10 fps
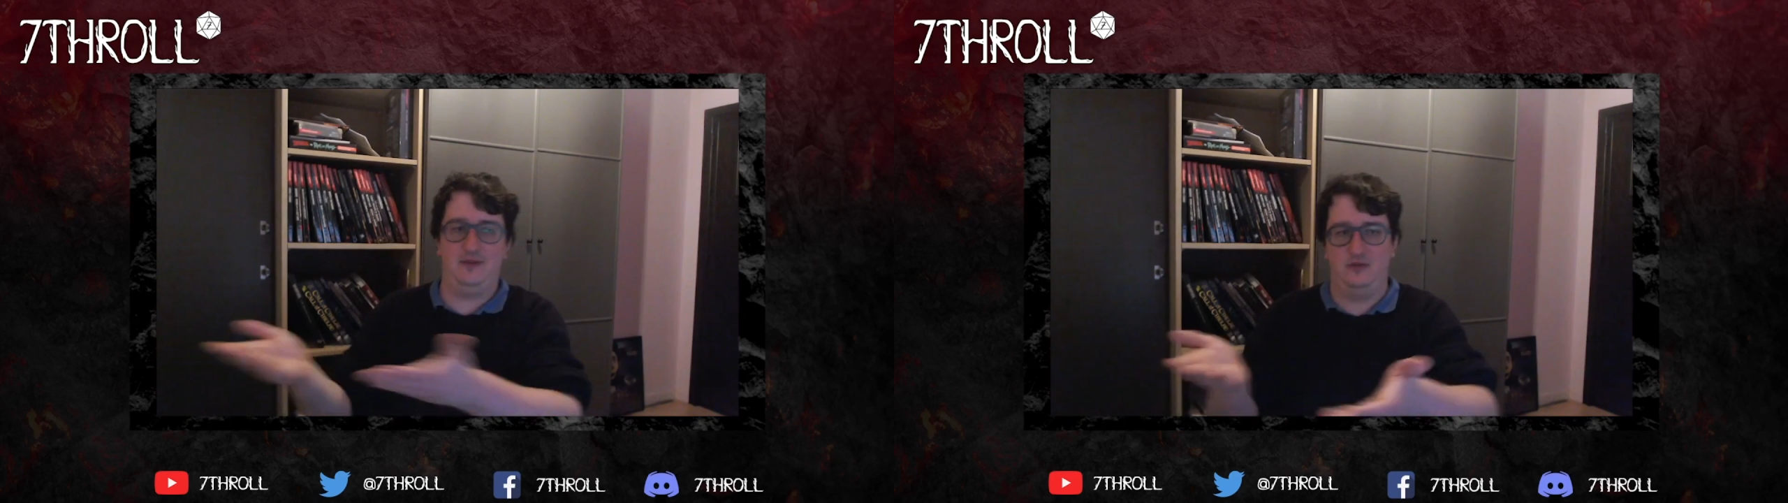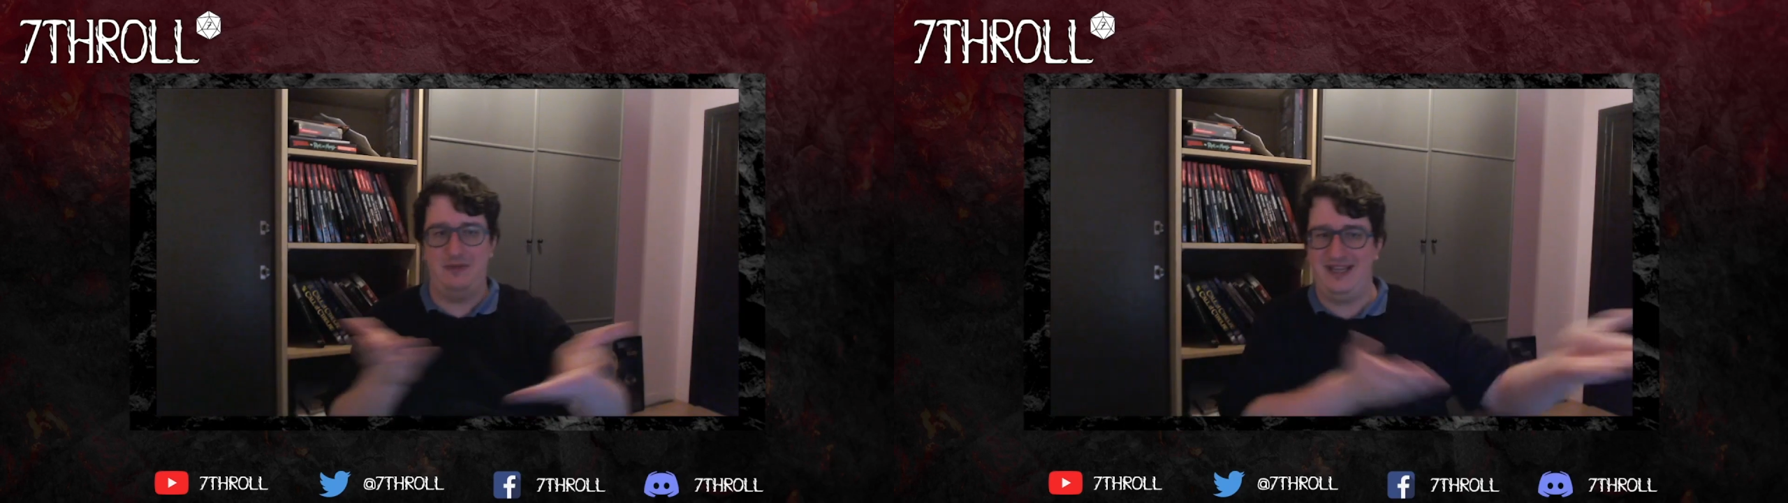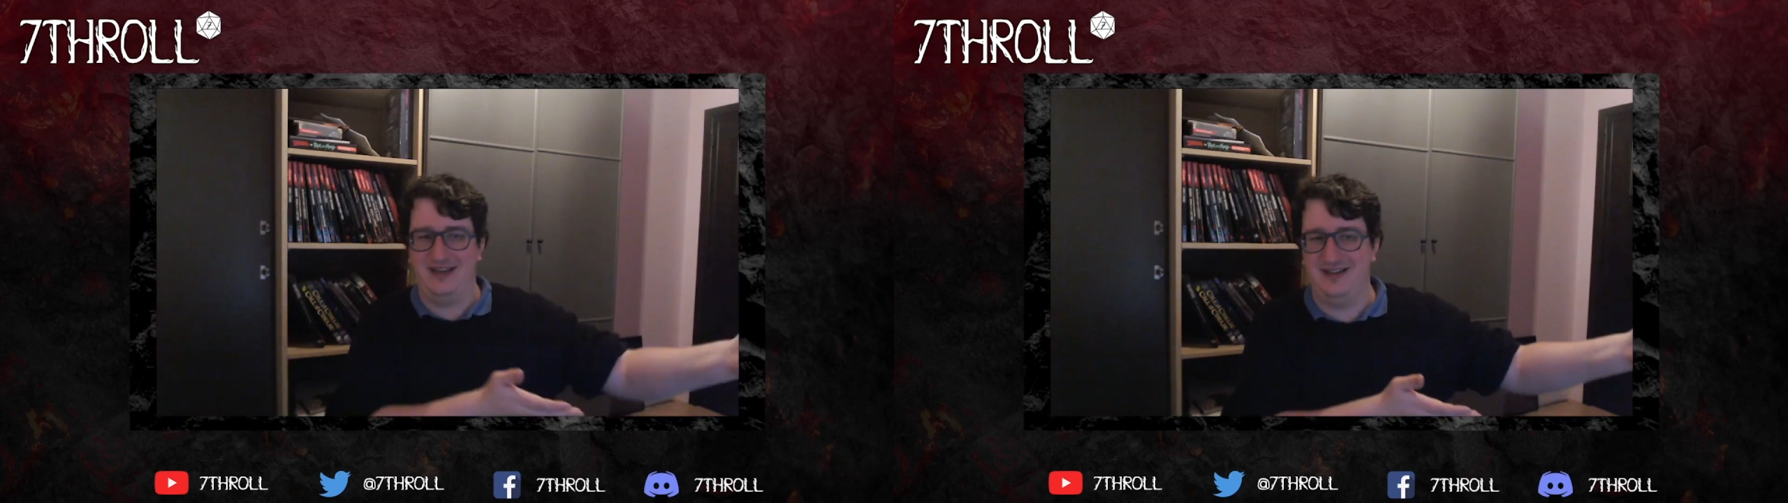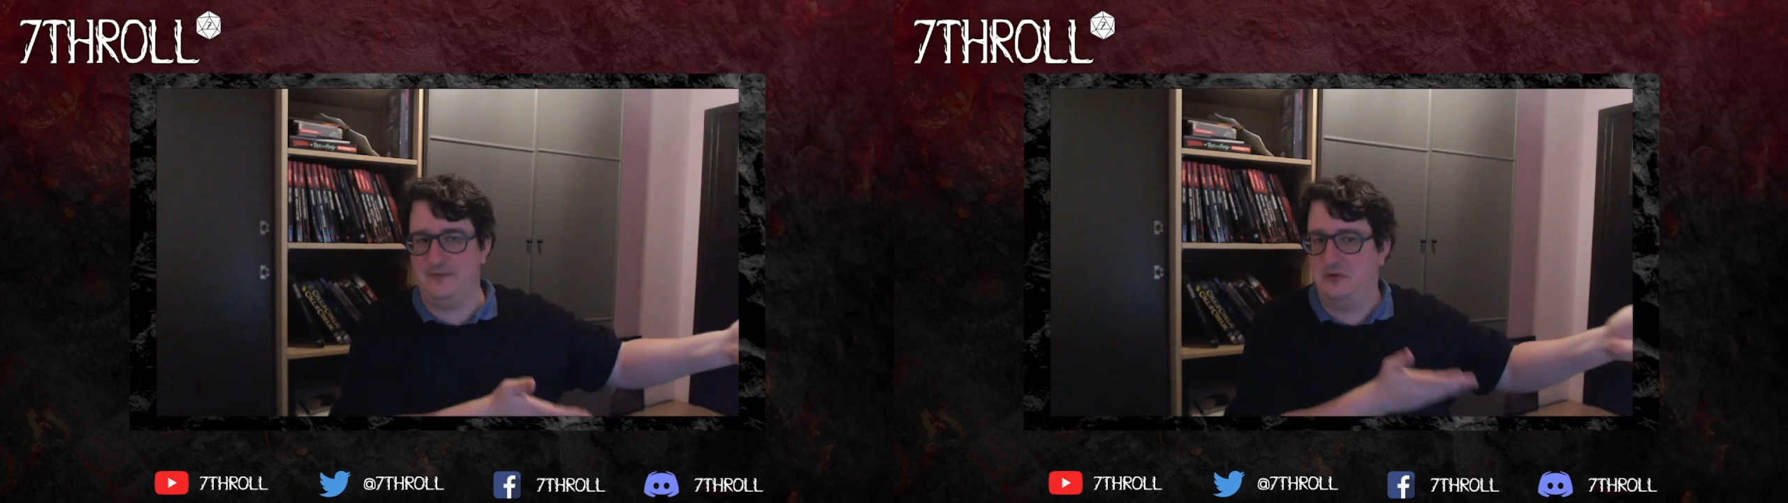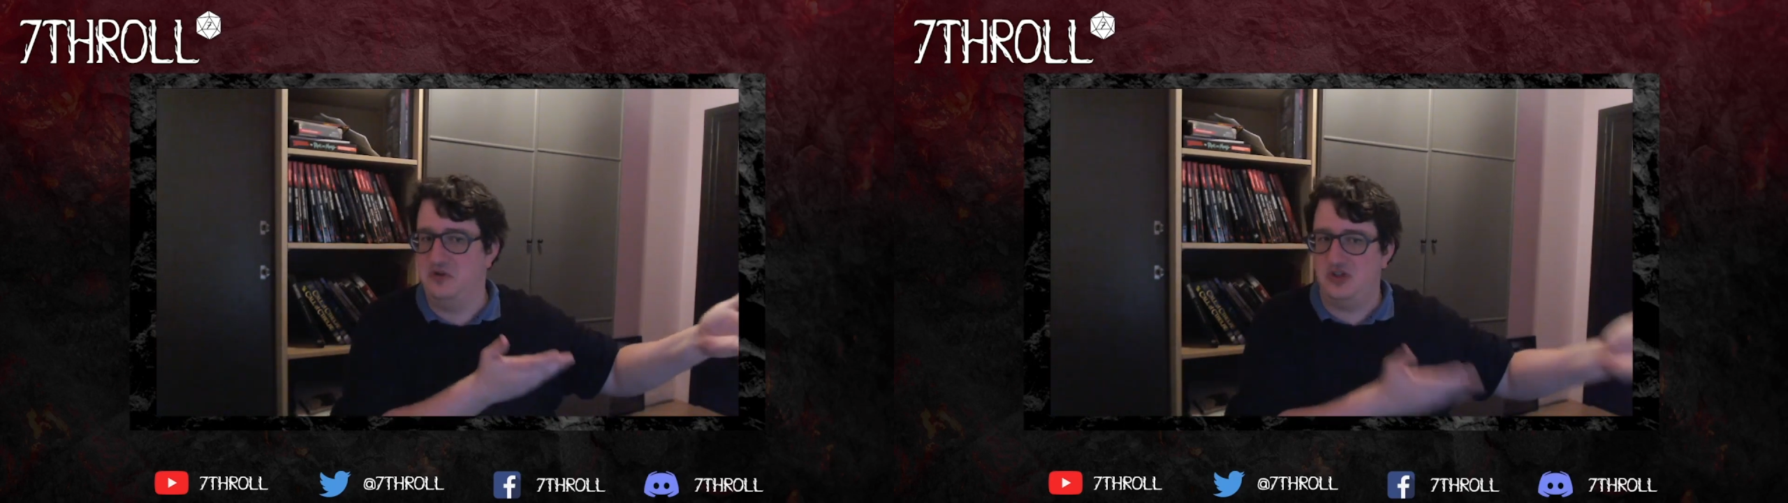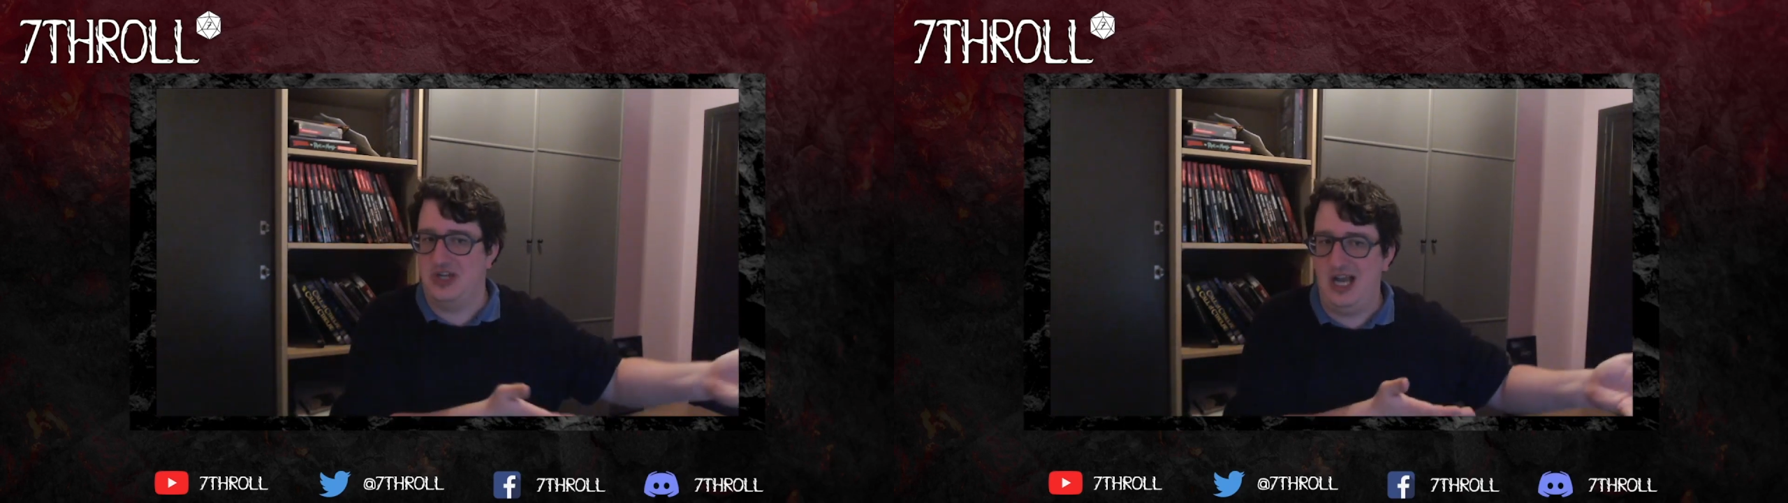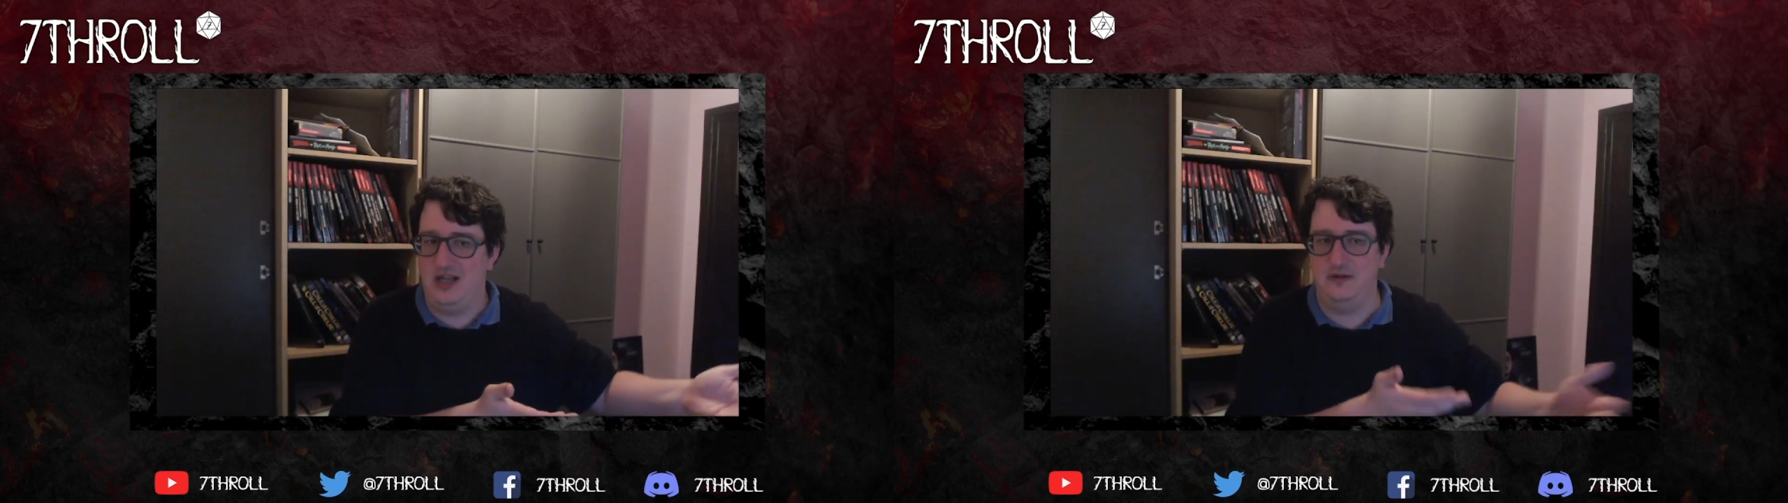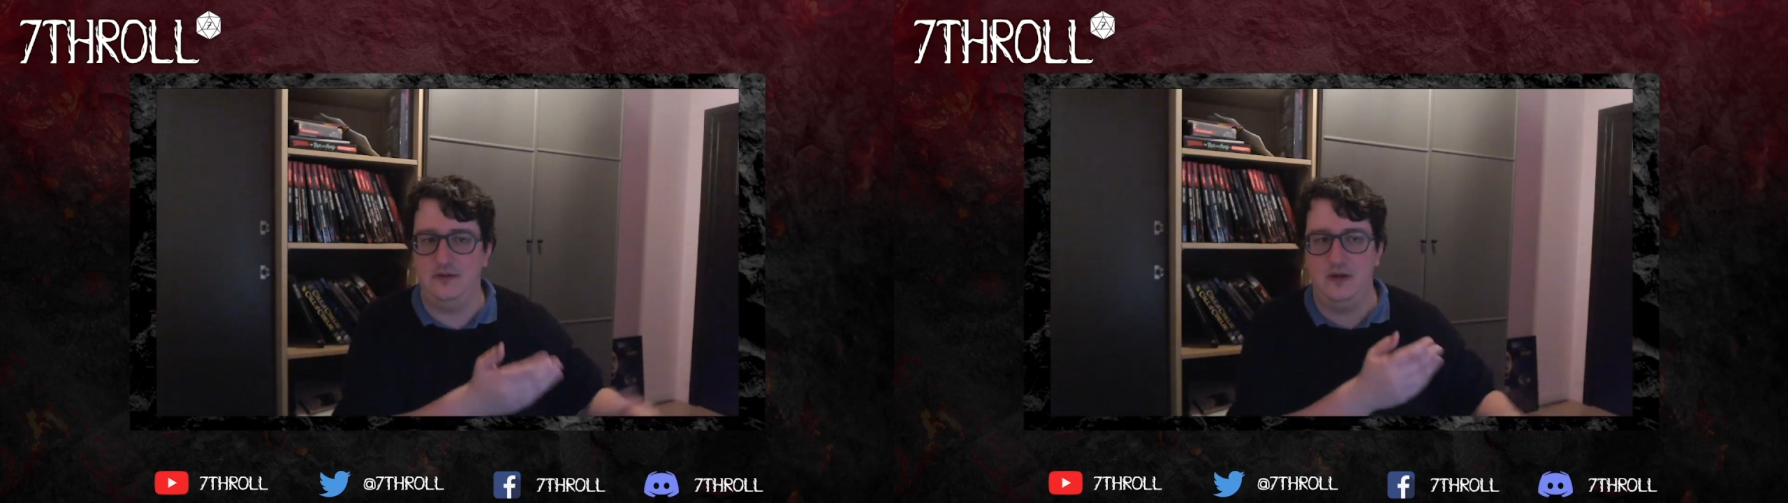make it a different
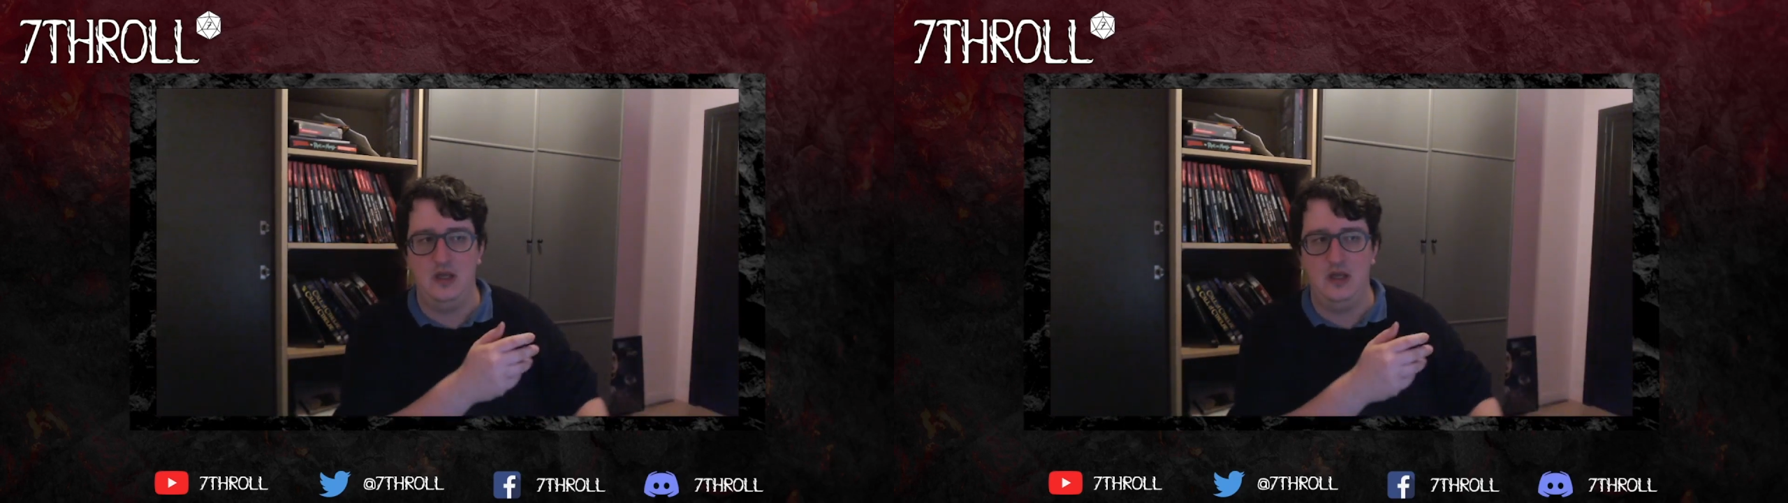child,